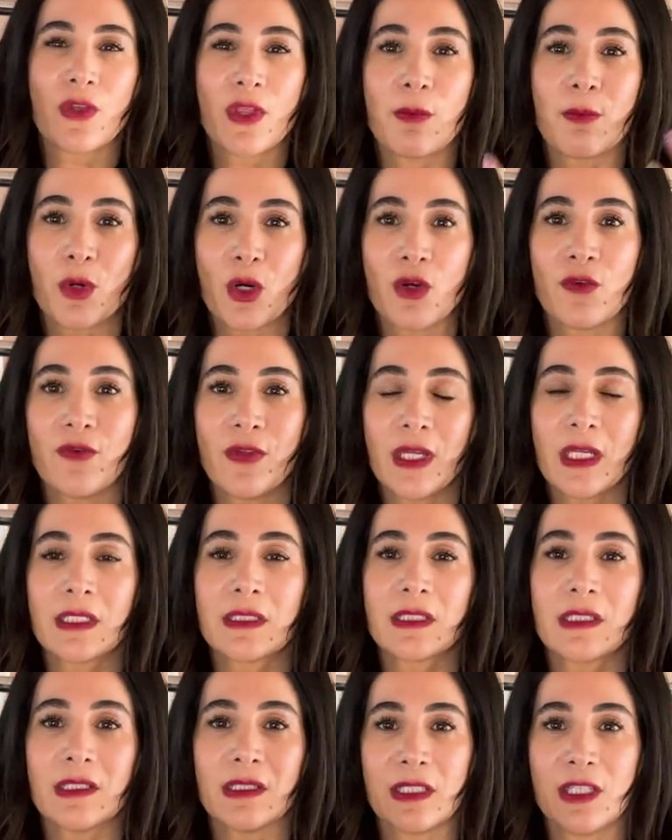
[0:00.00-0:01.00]
the
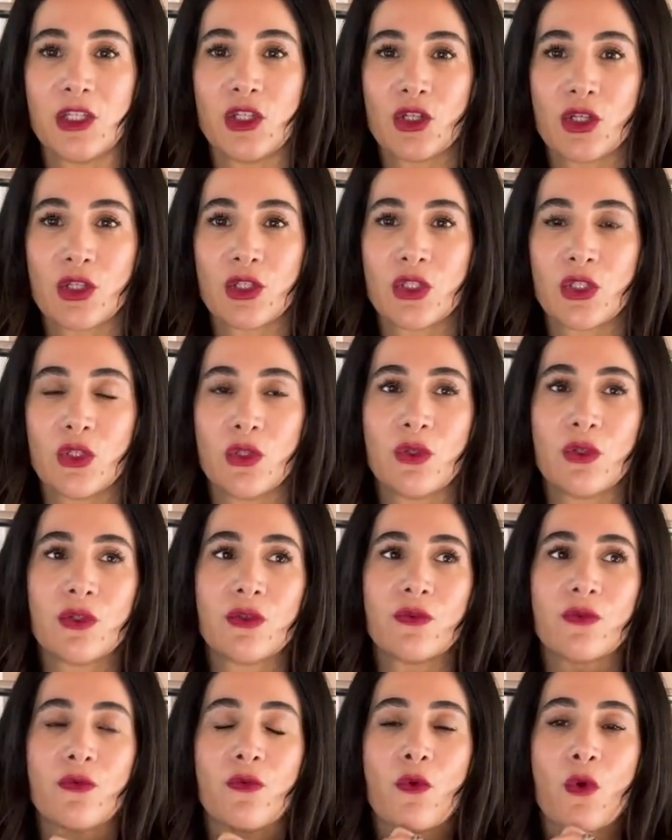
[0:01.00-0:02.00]
perfect leisure suit
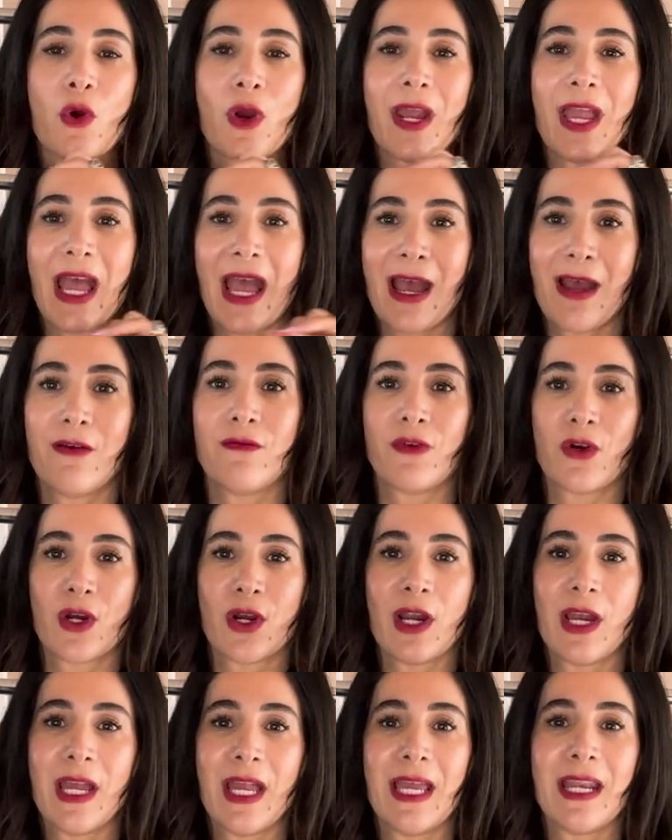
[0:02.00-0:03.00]

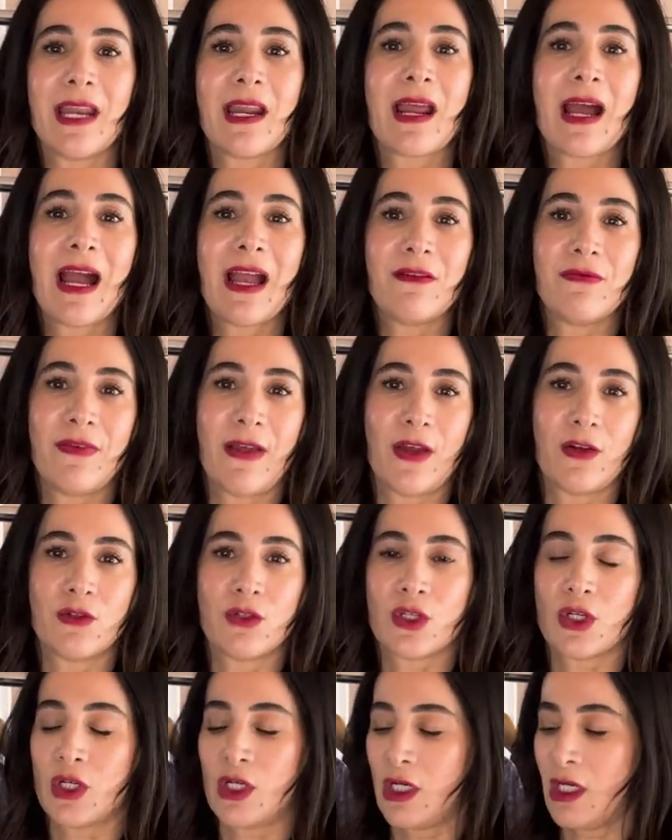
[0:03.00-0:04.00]
forever, and I found
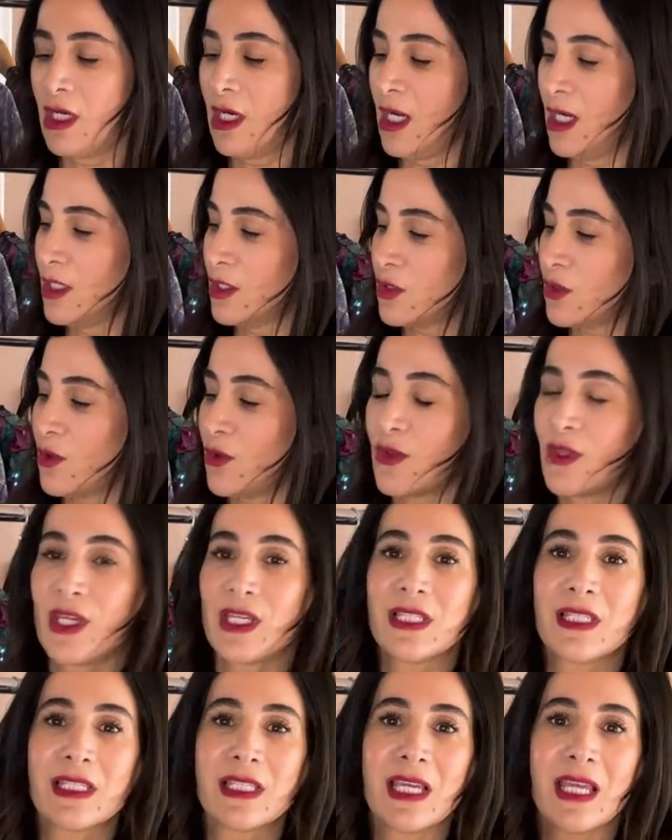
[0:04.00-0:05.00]
her. So
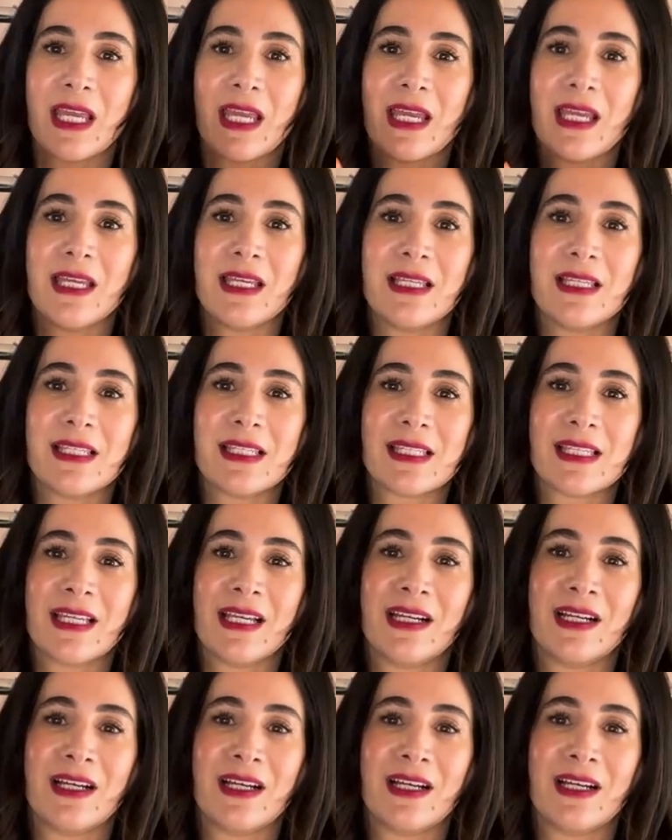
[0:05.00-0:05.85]
this is